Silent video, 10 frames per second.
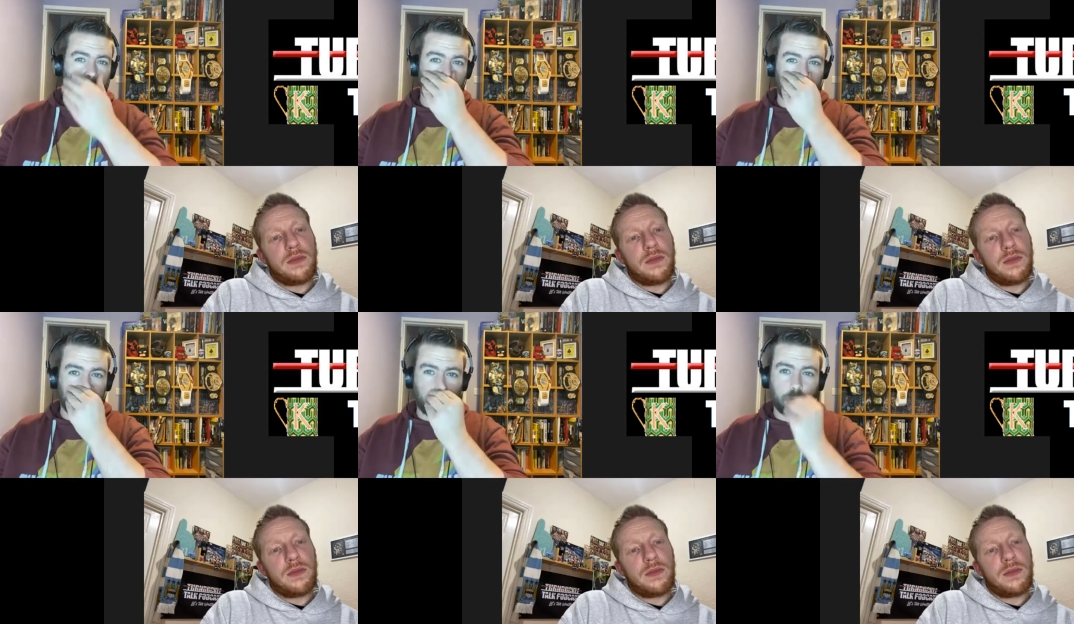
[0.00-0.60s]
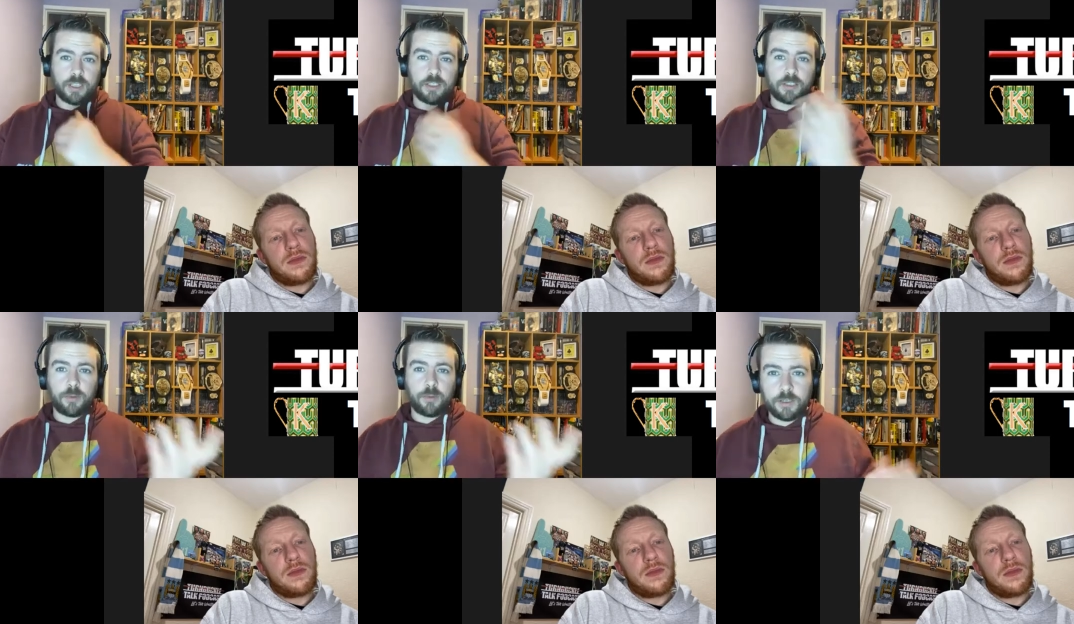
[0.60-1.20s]
Speaker 1: you know born
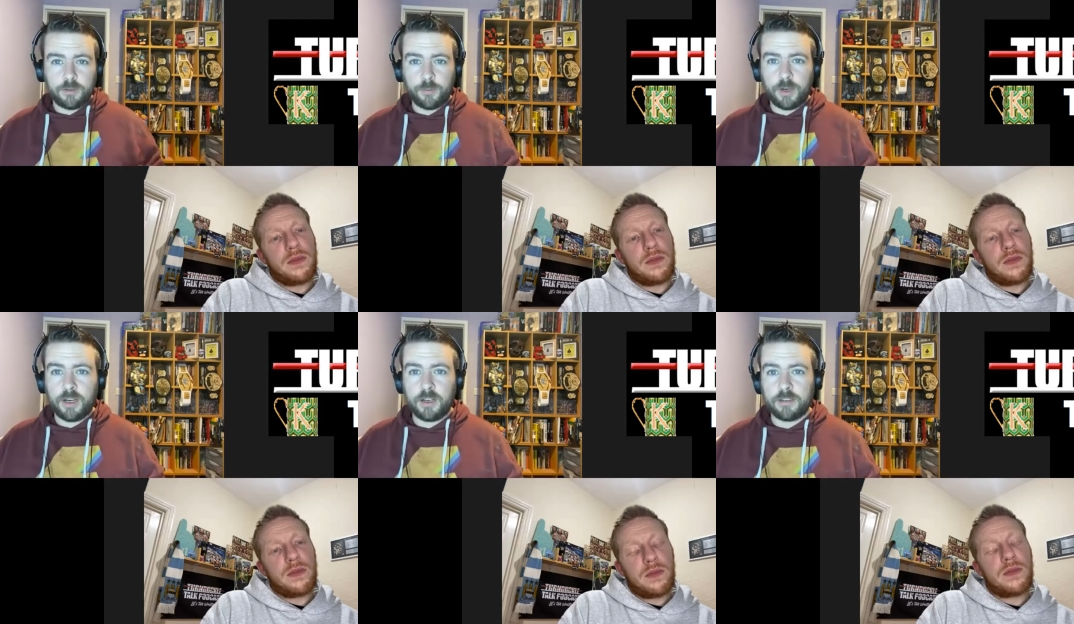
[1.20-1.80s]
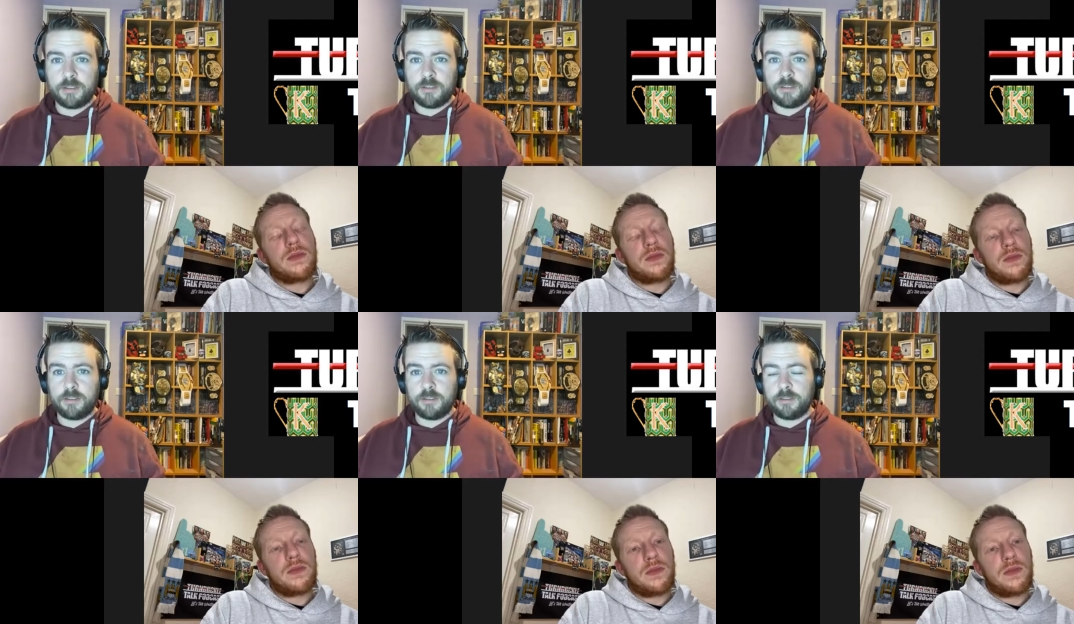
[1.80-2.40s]
into it. Where
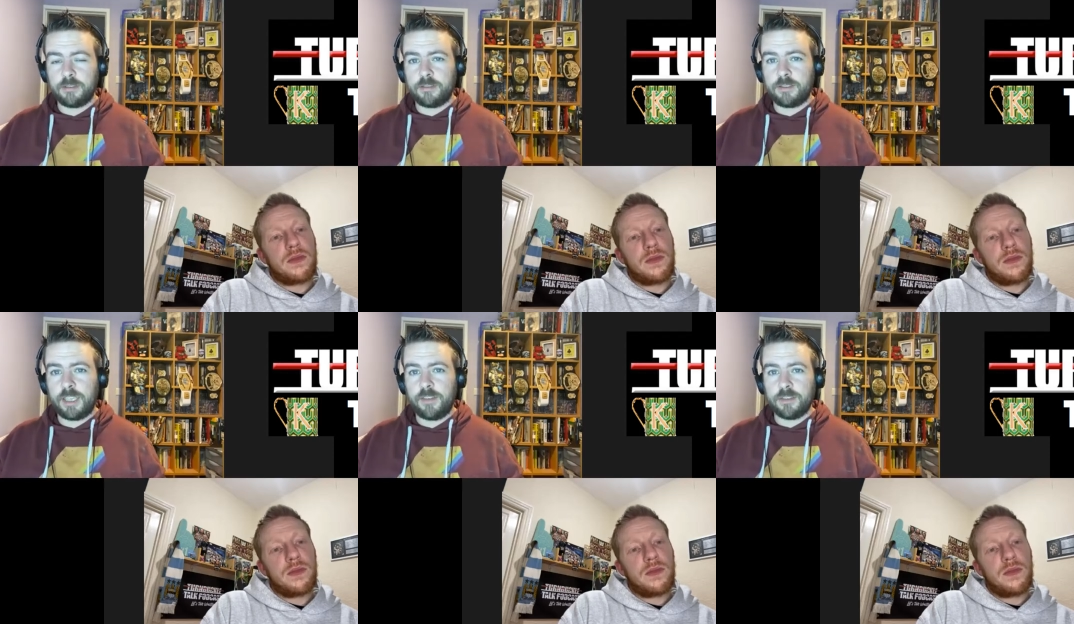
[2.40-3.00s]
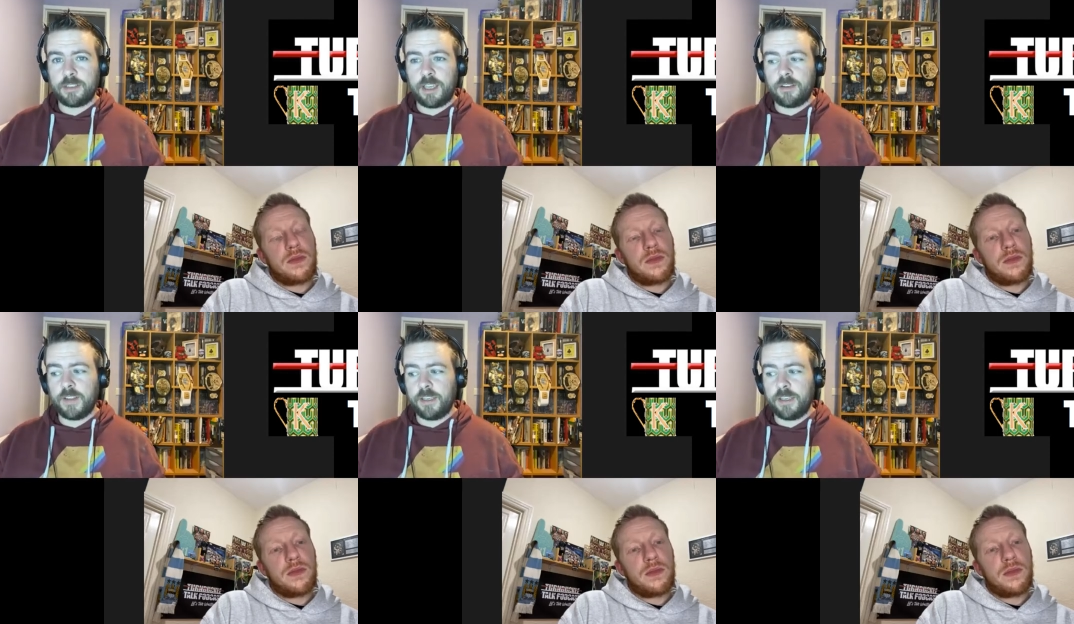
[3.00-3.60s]
Steven's kind of
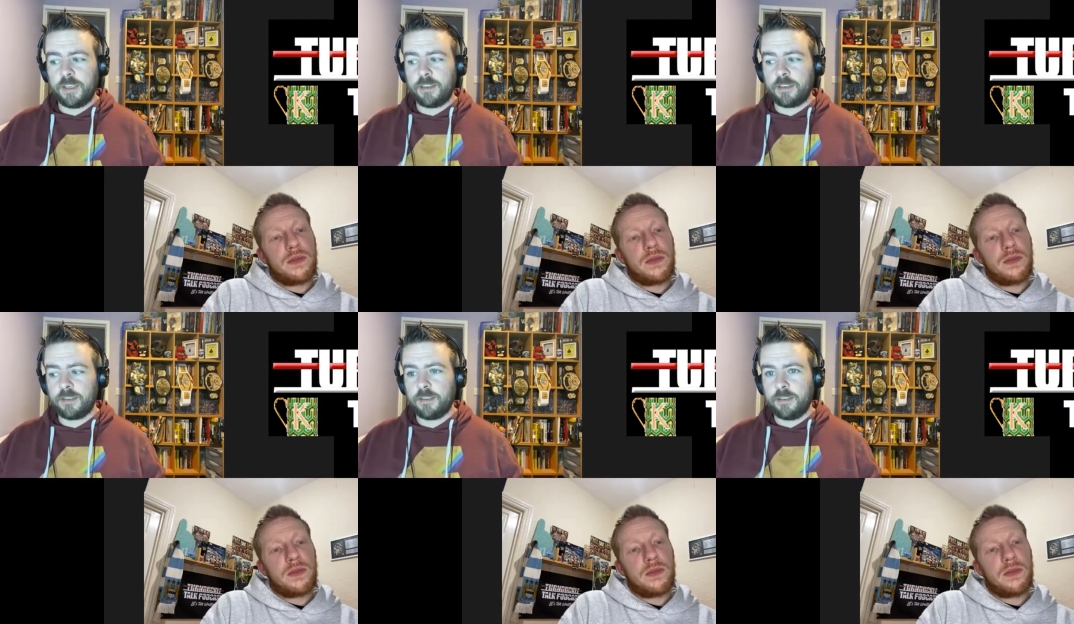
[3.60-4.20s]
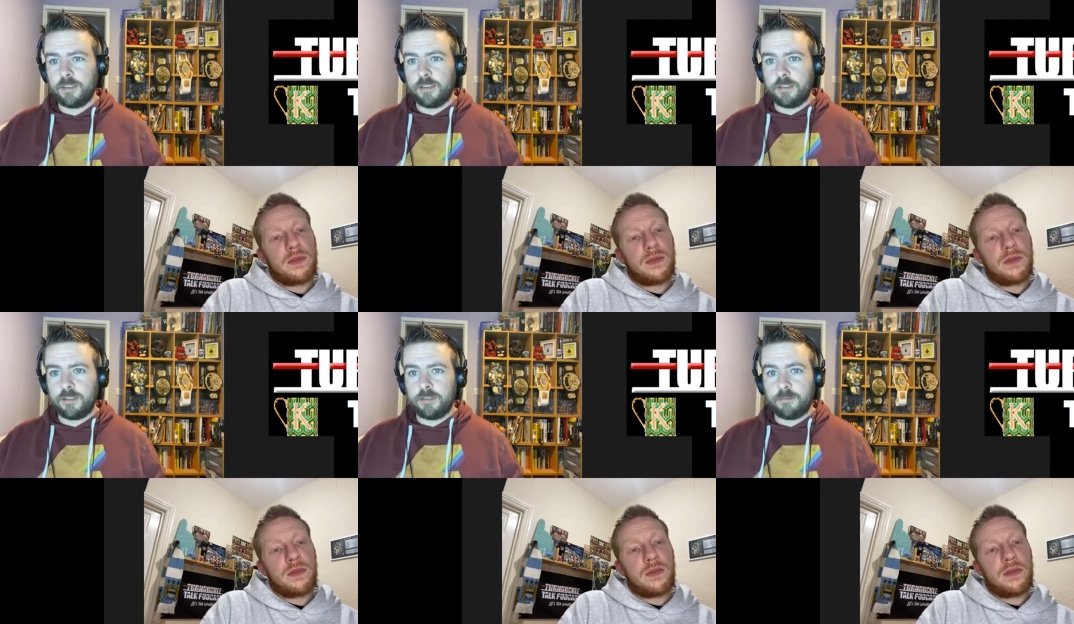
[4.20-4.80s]
like
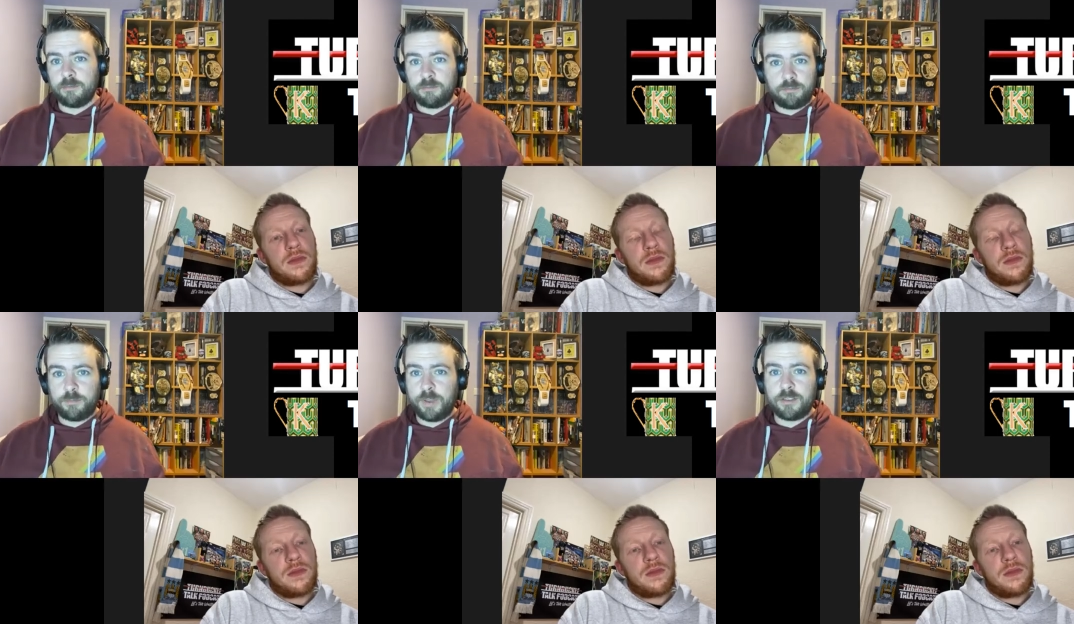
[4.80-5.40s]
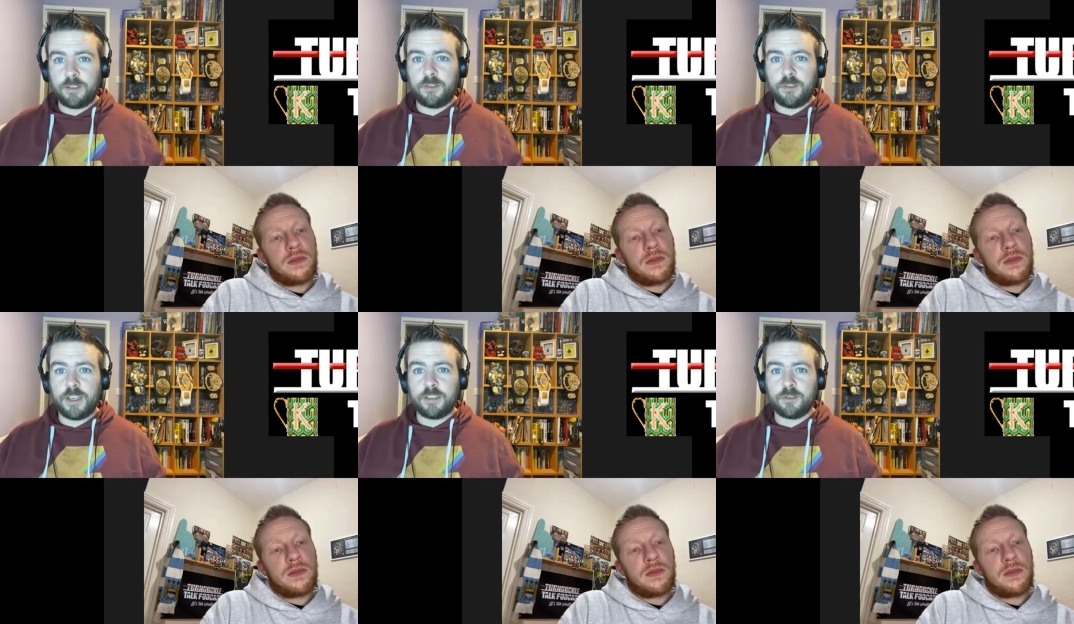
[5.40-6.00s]
been to a few
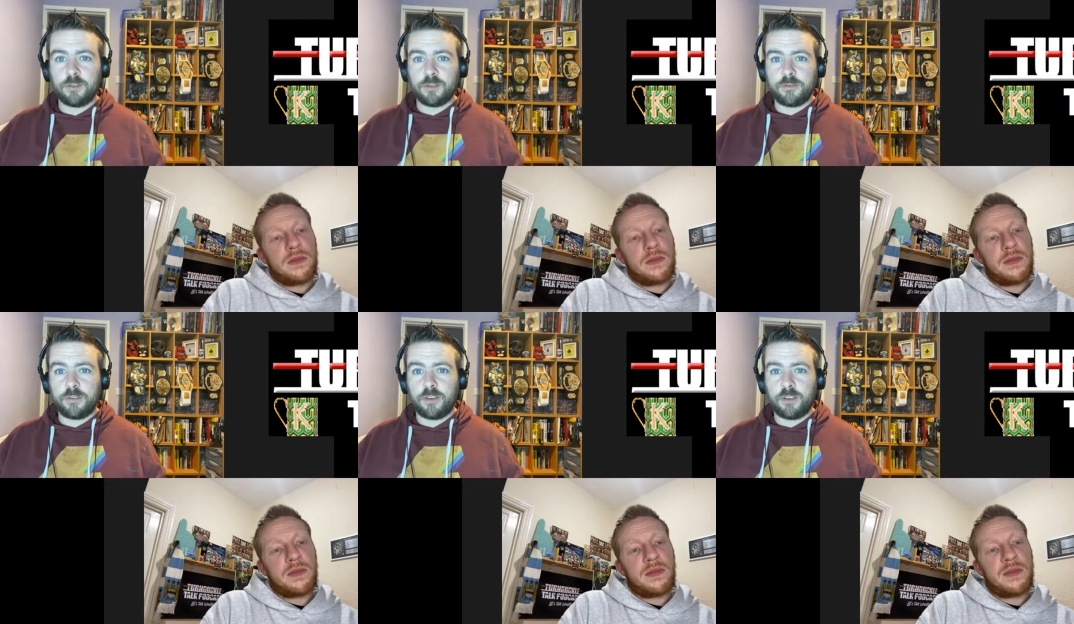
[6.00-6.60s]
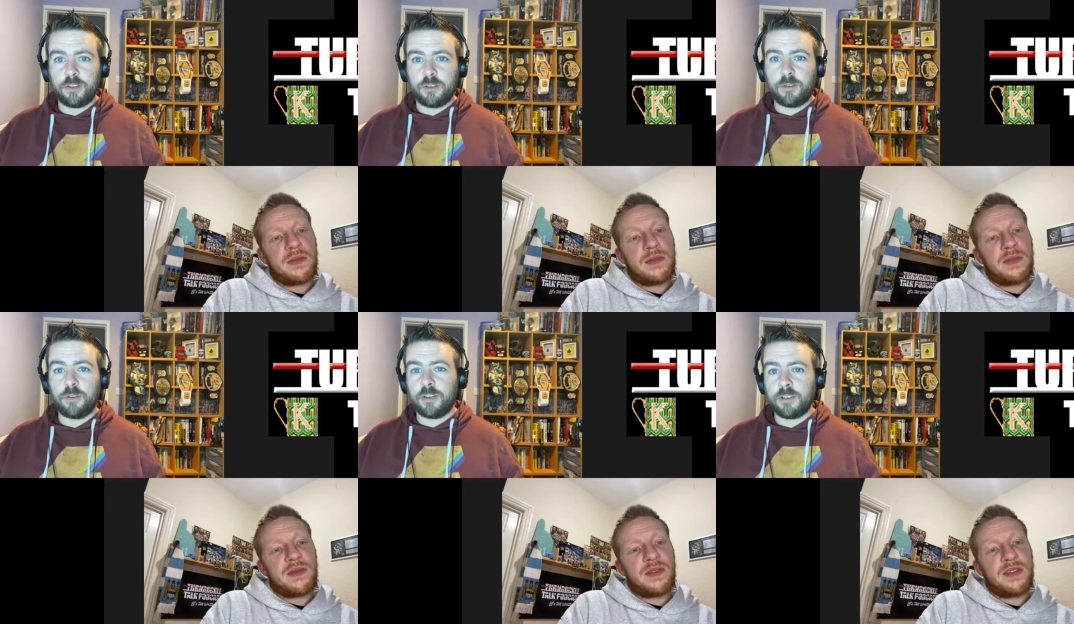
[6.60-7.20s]
wrestling shows and thought,
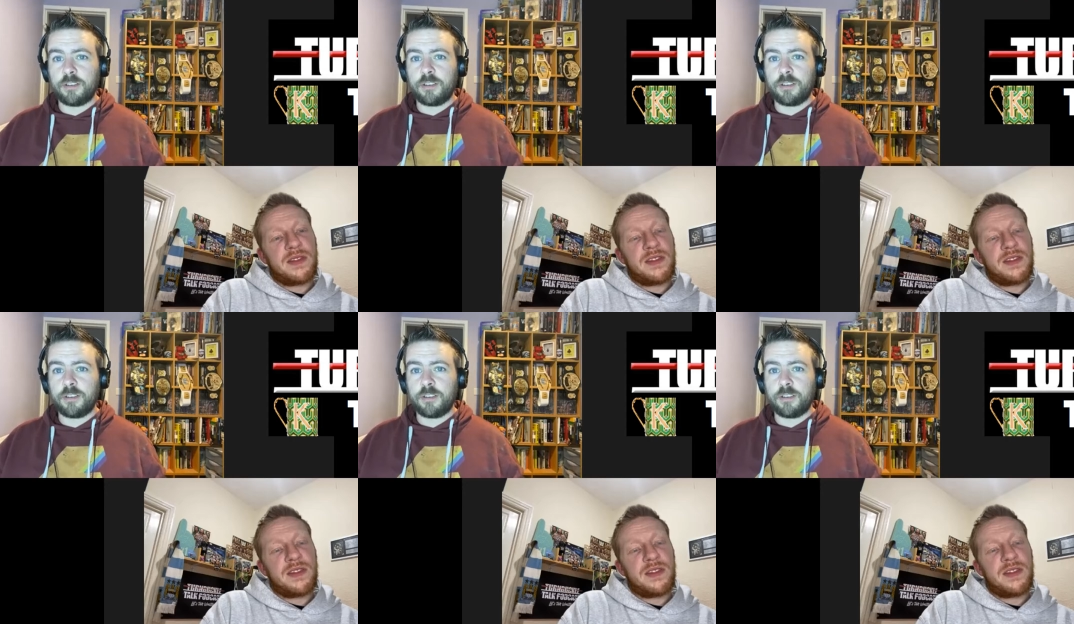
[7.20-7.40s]
oh,